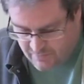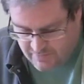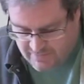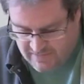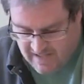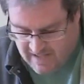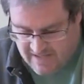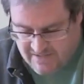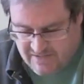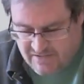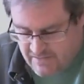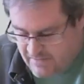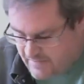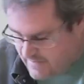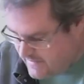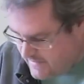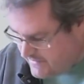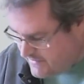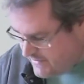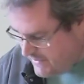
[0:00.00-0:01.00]
to attach it
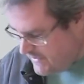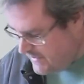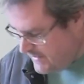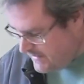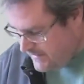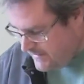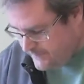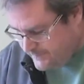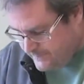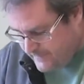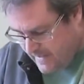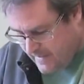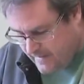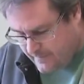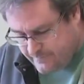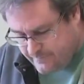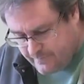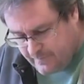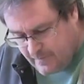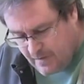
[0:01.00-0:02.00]
to the jig.
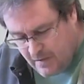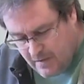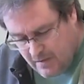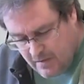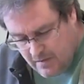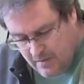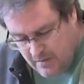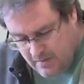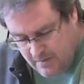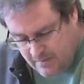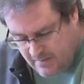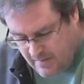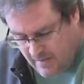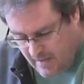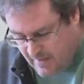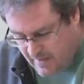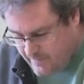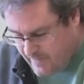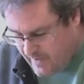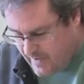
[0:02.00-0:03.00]
Now, the
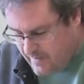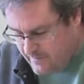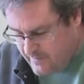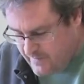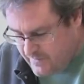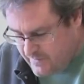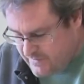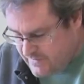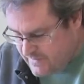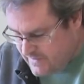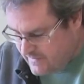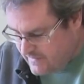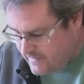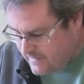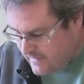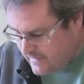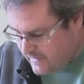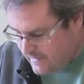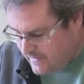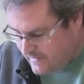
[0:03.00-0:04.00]
guide bar I'm
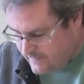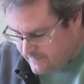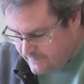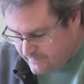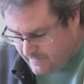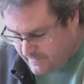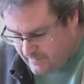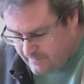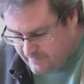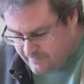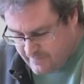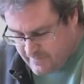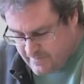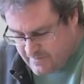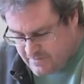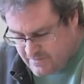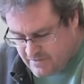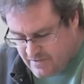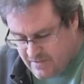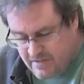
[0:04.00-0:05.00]
using for
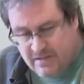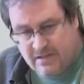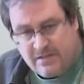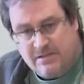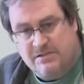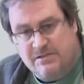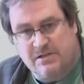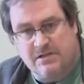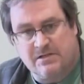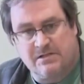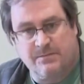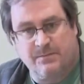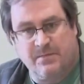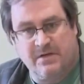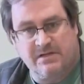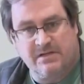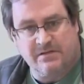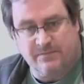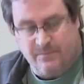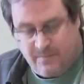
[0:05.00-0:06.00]
this jig is just a
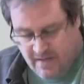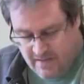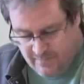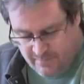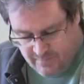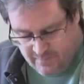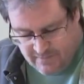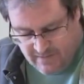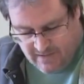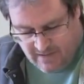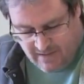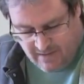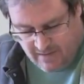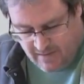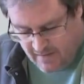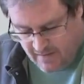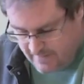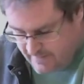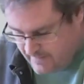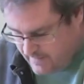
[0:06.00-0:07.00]
piece of maple that I
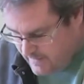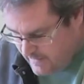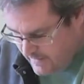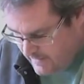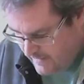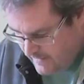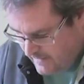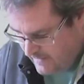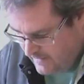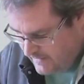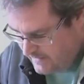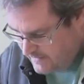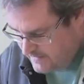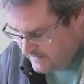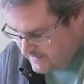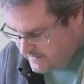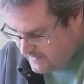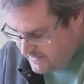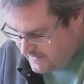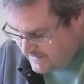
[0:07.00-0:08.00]
cut
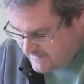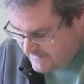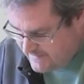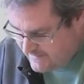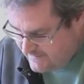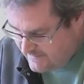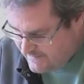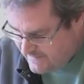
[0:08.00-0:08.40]
to the